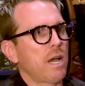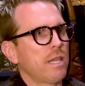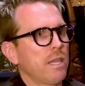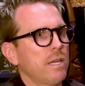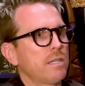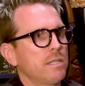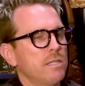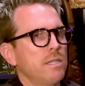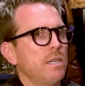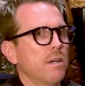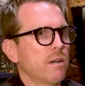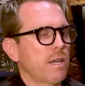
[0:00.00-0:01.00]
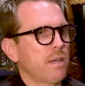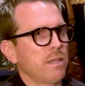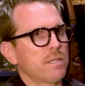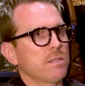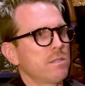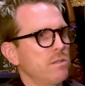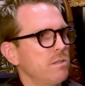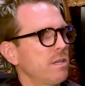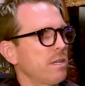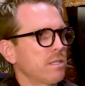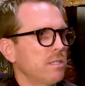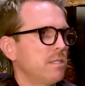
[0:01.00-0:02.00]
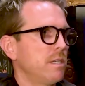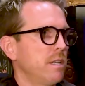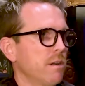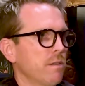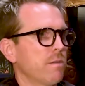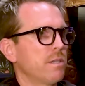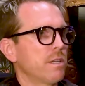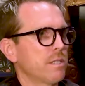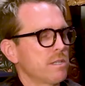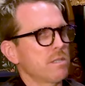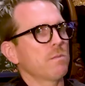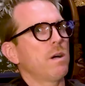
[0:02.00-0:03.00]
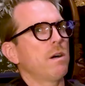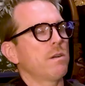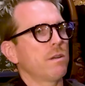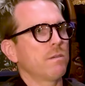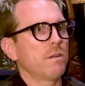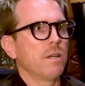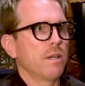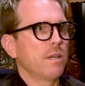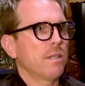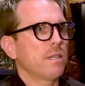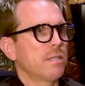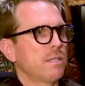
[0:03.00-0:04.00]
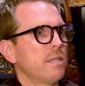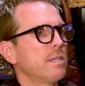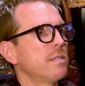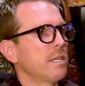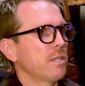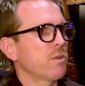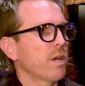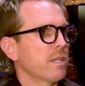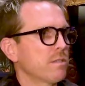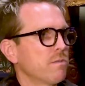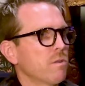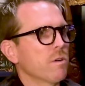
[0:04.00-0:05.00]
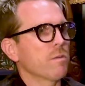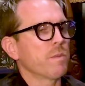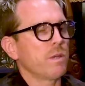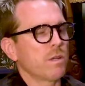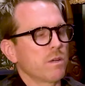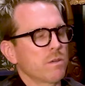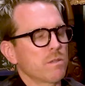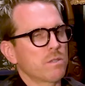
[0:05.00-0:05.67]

I like to see, okay, this is two sessions in or three sessions. Wow, let's see this thing transform you know